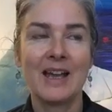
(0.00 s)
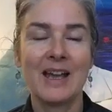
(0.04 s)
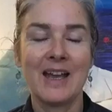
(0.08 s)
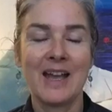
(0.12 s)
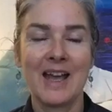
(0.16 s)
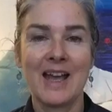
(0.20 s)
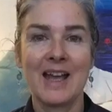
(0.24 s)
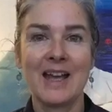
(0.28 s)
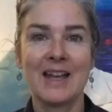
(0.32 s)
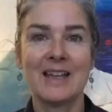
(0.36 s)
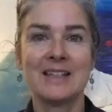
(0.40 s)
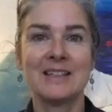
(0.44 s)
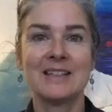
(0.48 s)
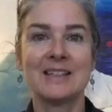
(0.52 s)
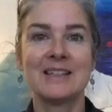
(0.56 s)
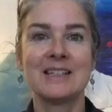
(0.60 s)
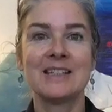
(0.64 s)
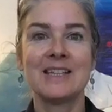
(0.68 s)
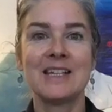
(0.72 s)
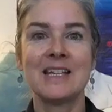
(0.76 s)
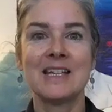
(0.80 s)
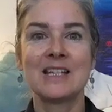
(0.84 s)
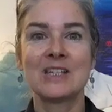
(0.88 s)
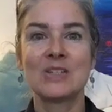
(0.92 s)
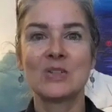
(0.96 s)
and
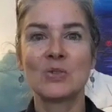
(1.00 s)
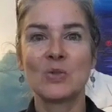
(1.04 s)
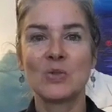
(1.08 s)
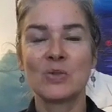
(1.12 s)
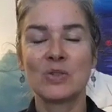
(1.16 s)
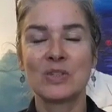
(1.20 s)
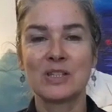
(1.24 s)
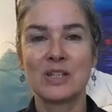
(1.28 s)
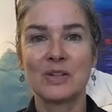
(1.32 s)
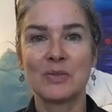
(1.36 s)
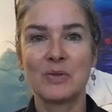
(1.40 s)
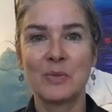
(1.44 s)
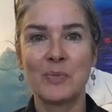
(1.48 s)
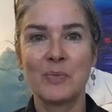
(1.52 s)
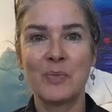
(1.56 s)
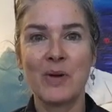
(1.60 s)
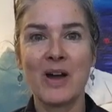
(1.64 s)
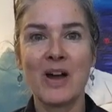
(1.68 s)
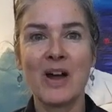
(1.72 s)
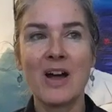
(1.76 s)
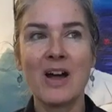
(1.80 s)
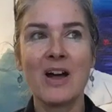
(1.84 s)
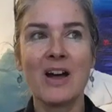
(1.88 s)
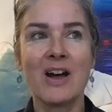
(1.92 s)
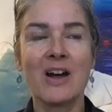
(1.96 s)
it's also a
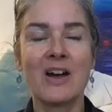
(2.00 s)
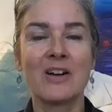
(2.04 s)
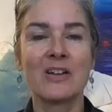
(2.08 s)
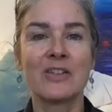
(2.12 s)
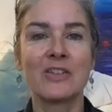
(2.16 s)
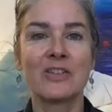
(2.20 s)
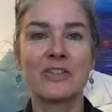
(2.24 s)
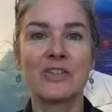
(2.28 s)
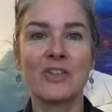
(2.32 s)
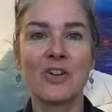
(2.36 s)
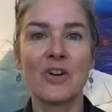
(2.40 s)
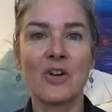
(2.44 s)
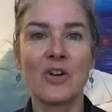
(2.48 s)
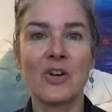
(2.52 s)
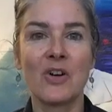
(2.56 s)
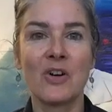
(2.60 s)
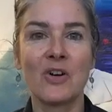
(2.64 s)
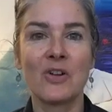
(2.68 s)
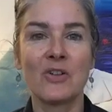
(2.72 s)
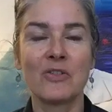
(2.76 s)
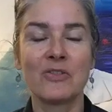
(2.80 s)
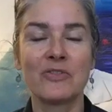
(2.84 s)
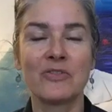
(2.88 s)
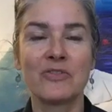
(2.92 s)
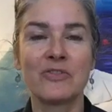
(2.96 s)
path
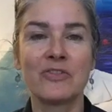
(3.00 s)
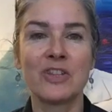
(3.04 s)
of